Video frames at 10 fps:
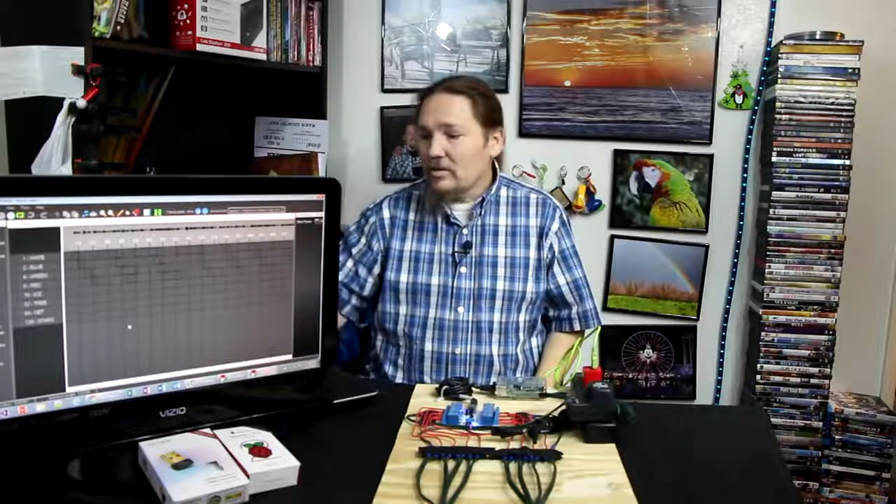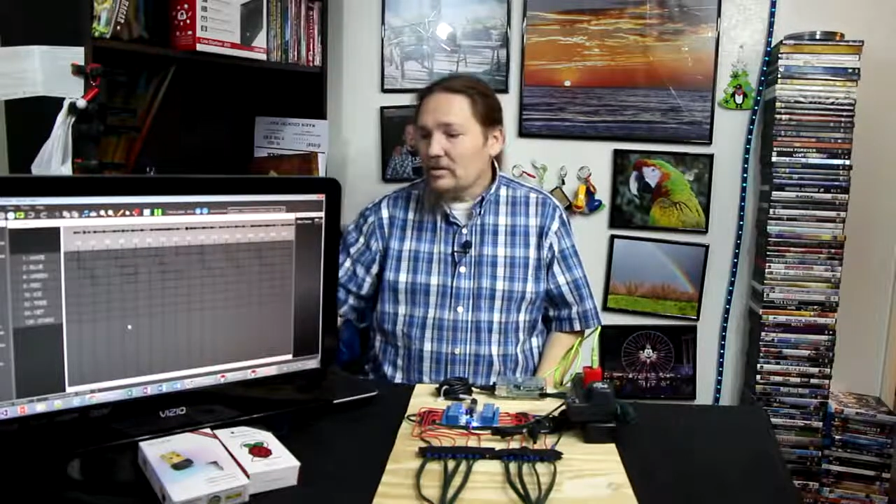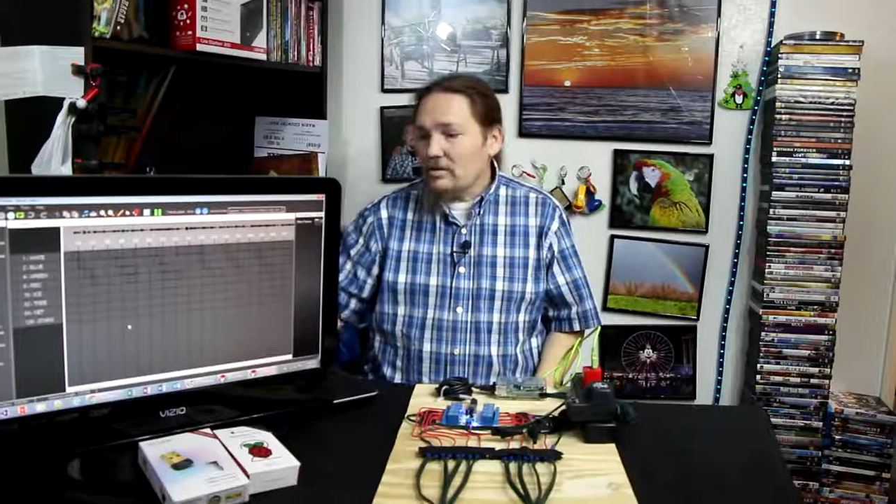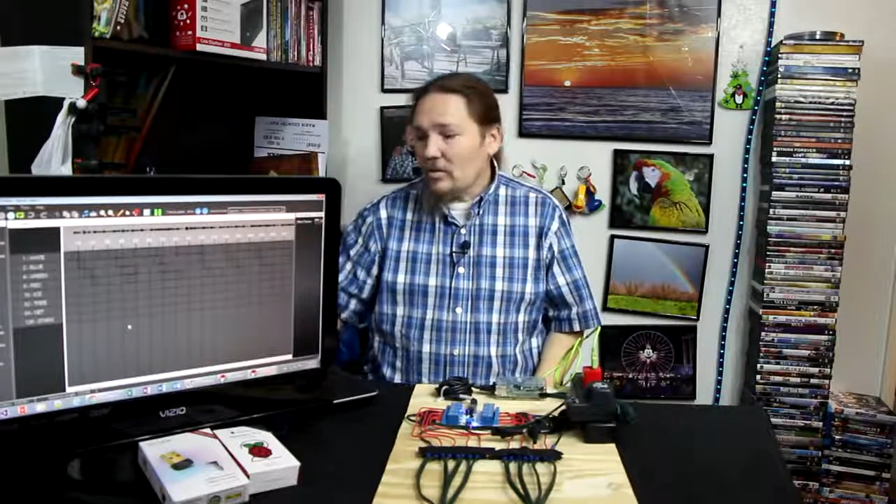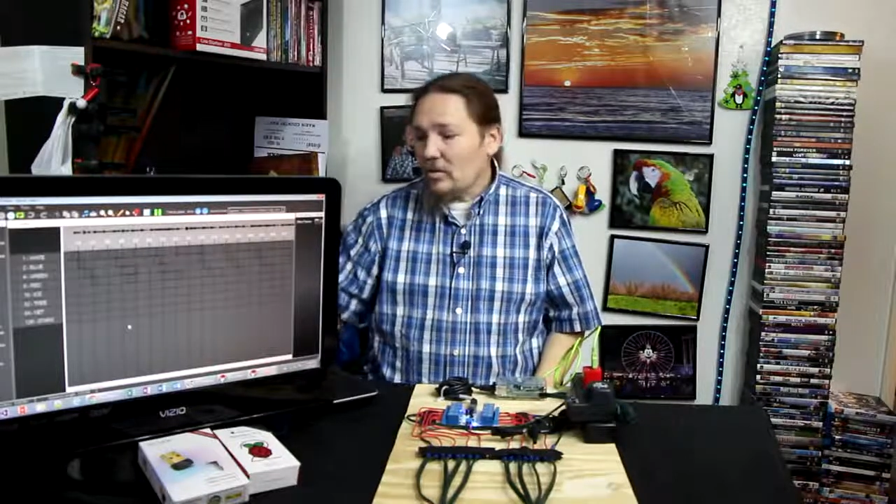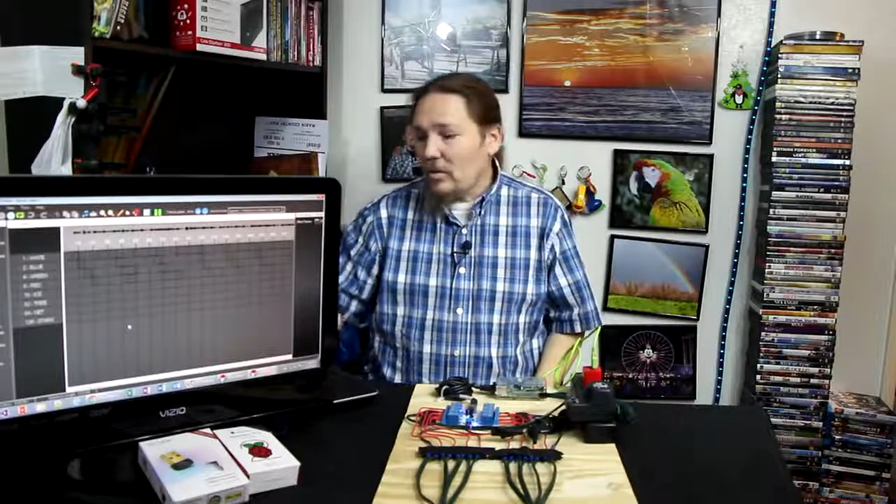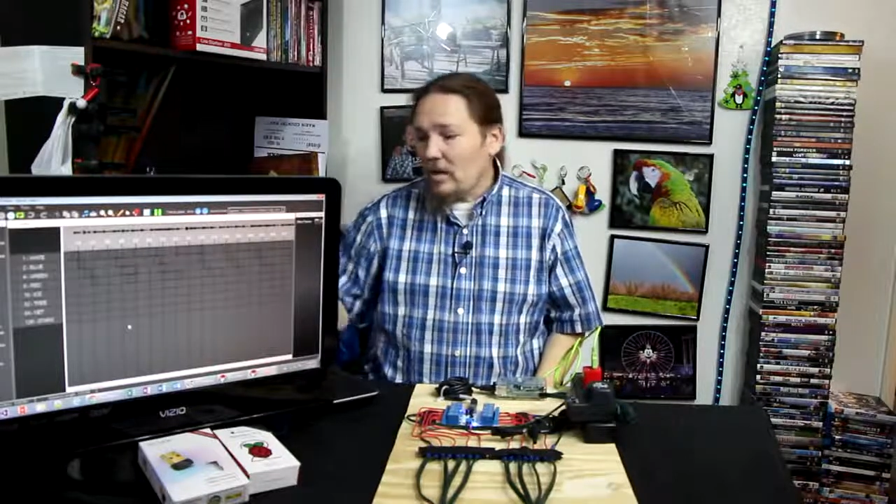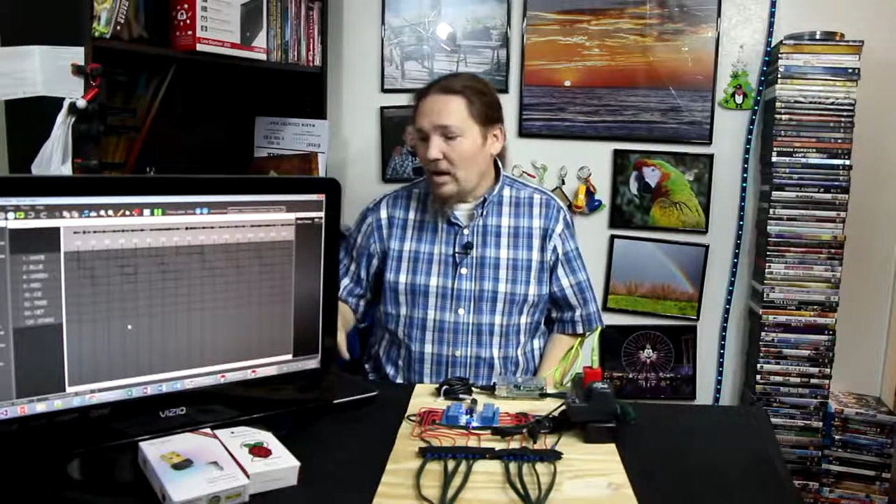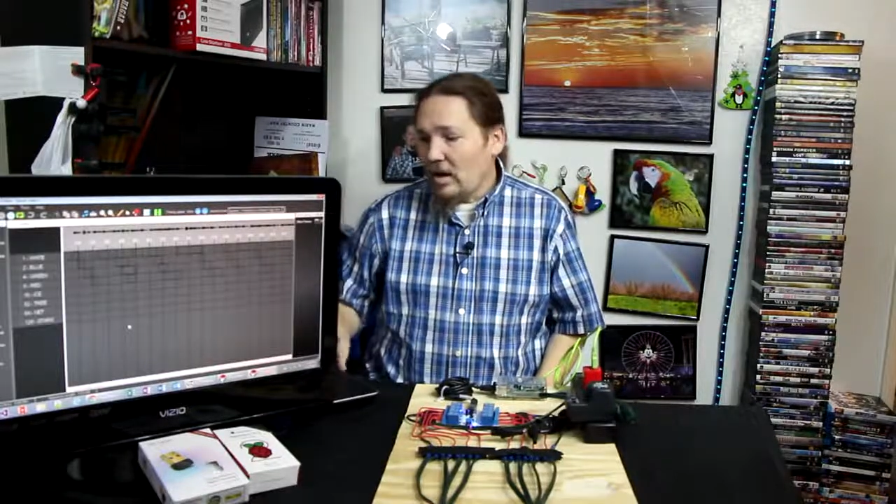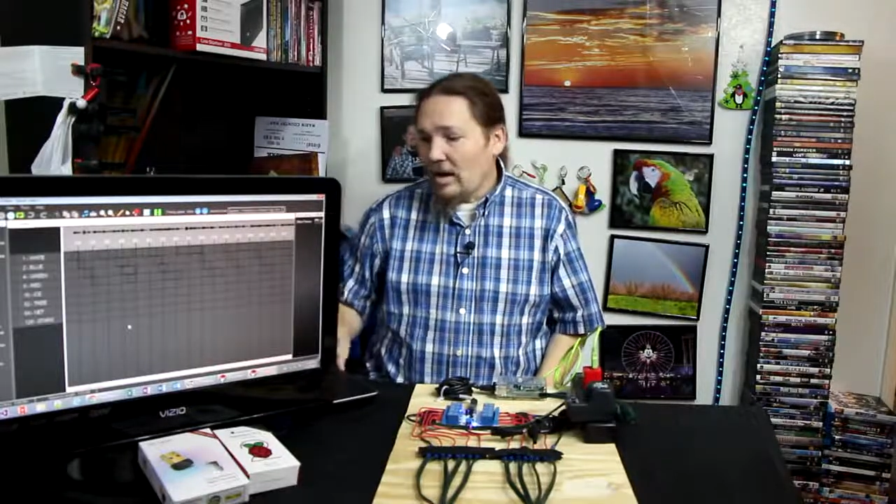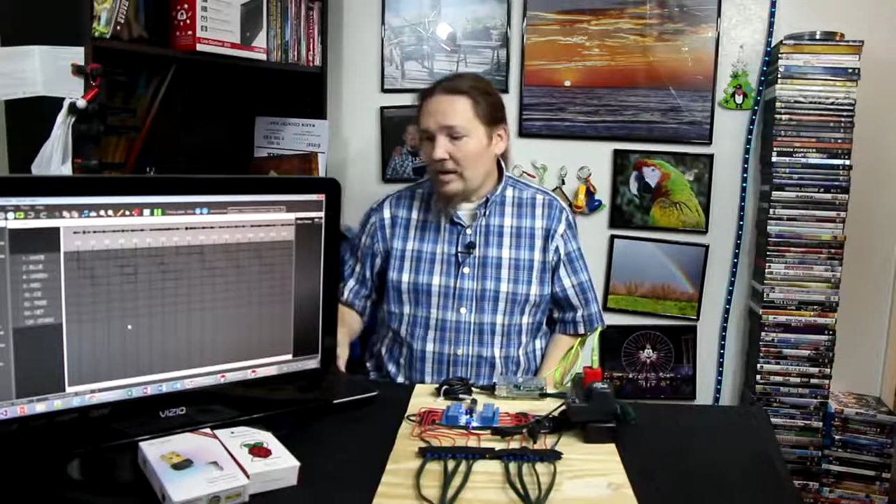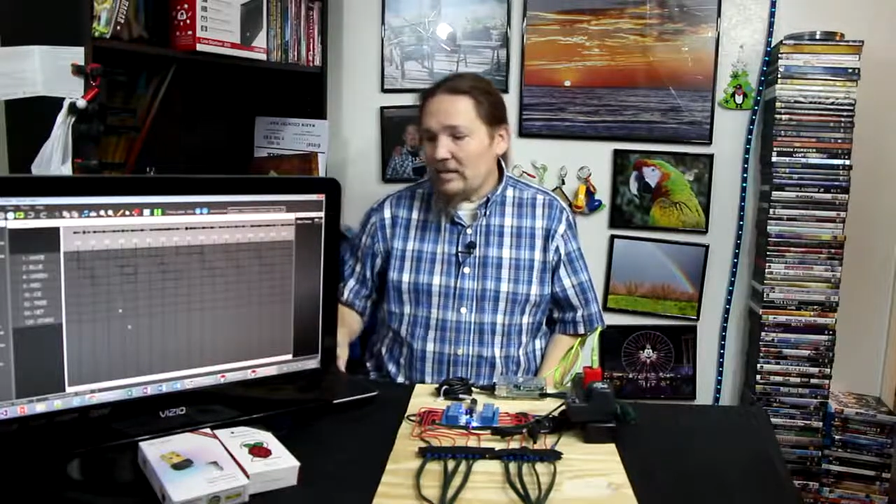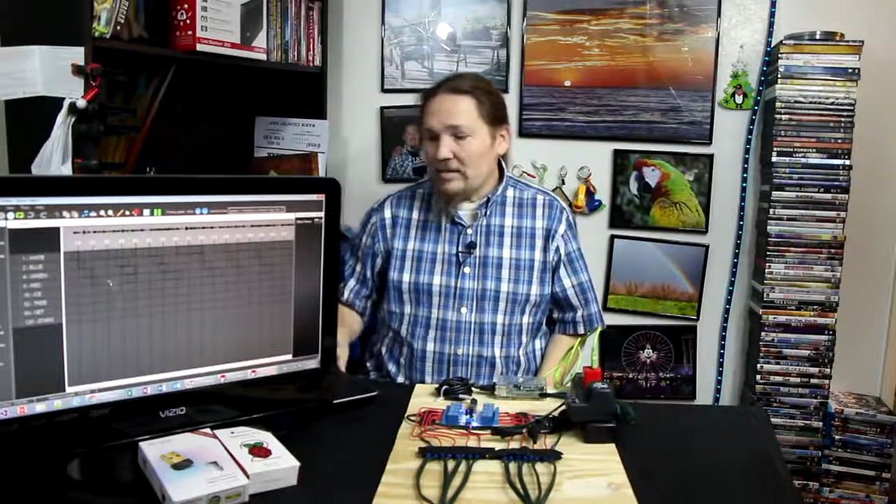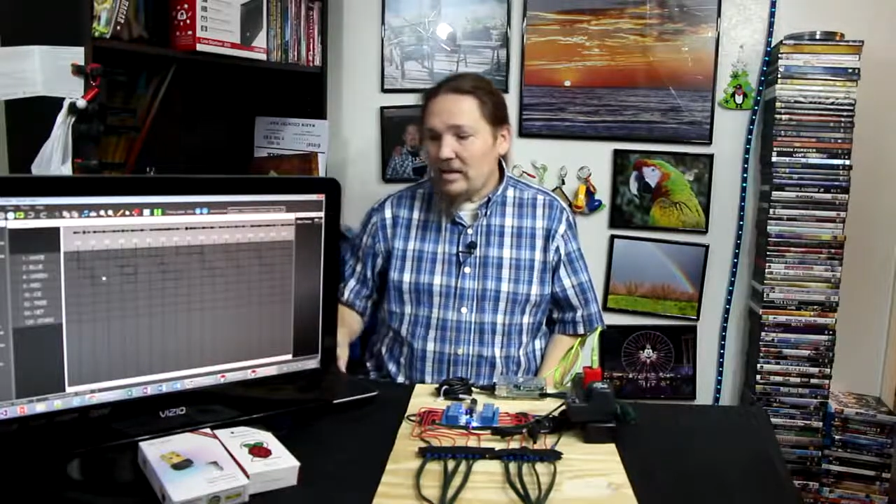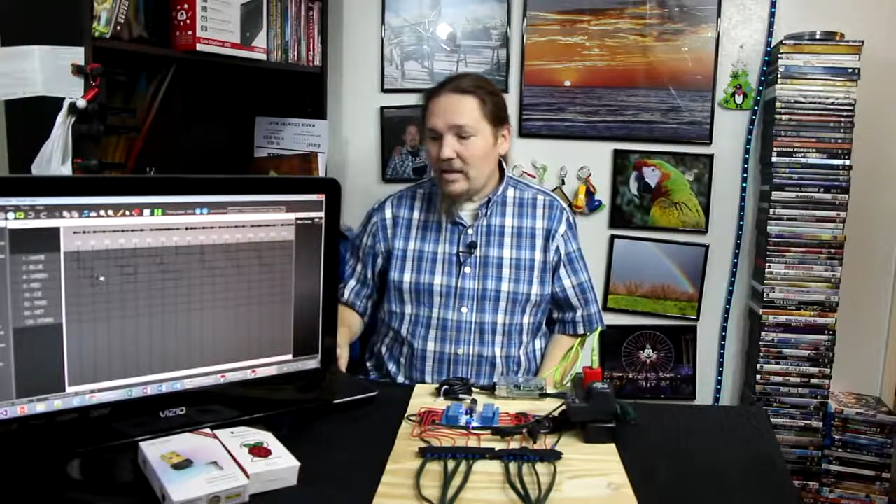So I
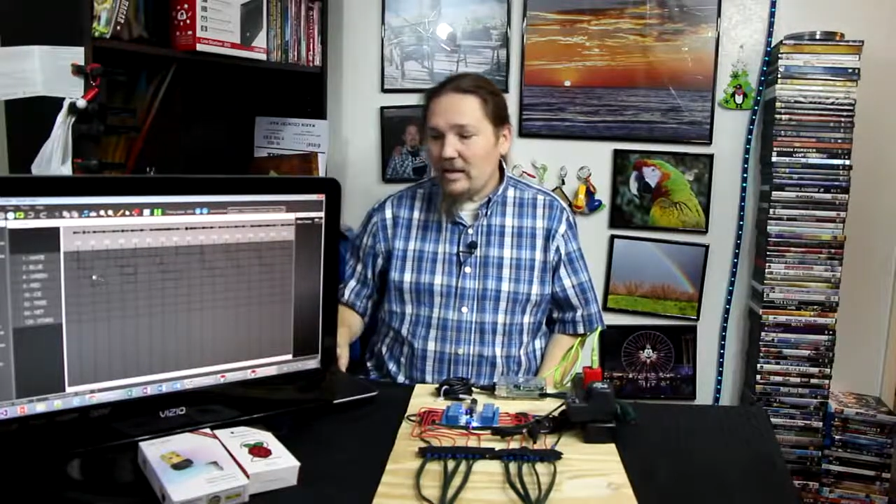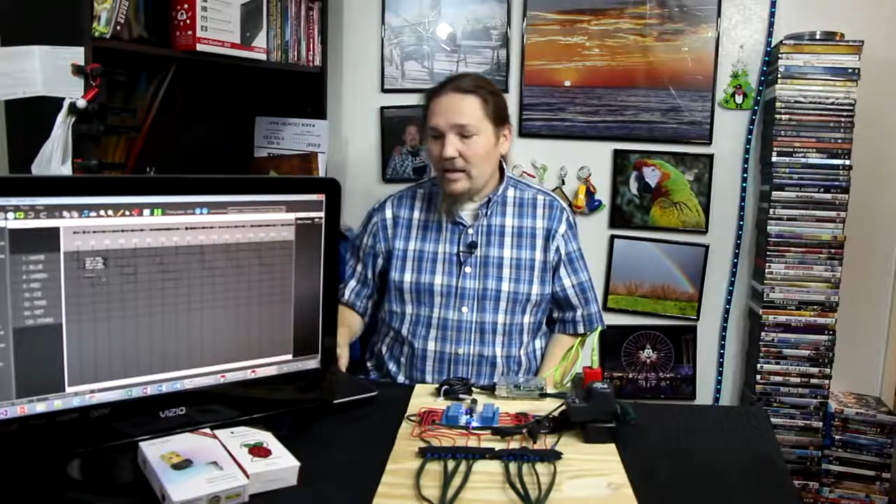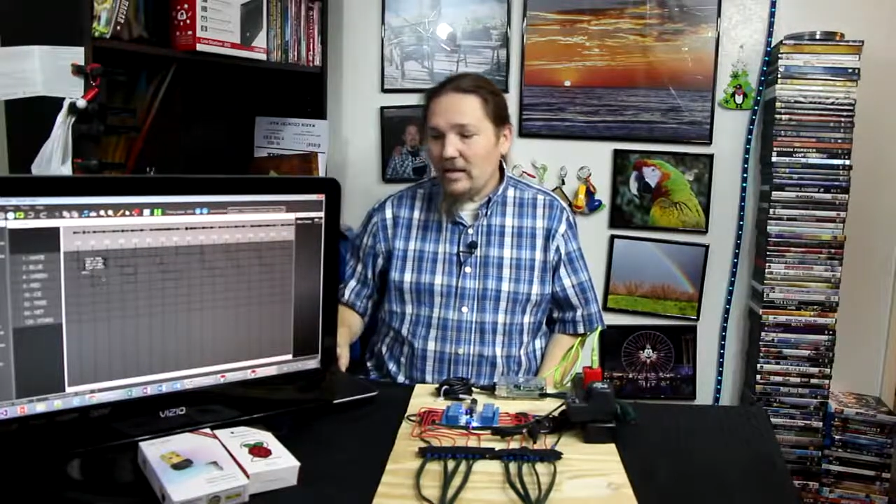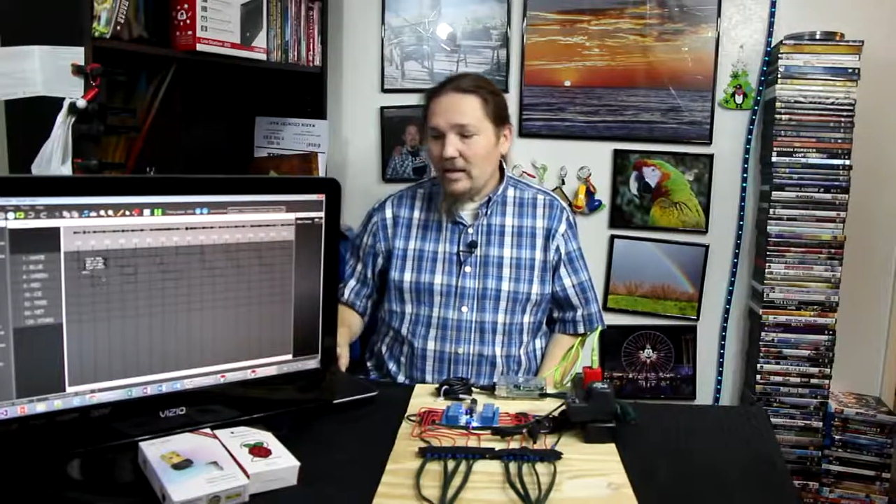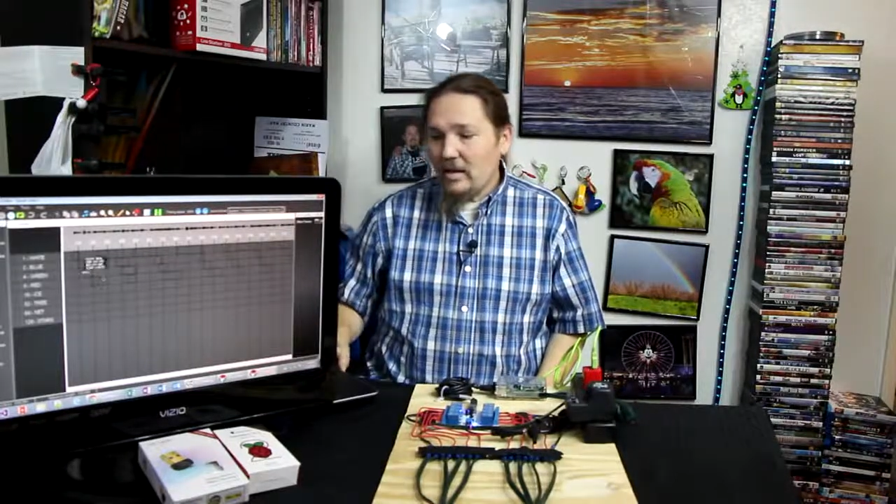can take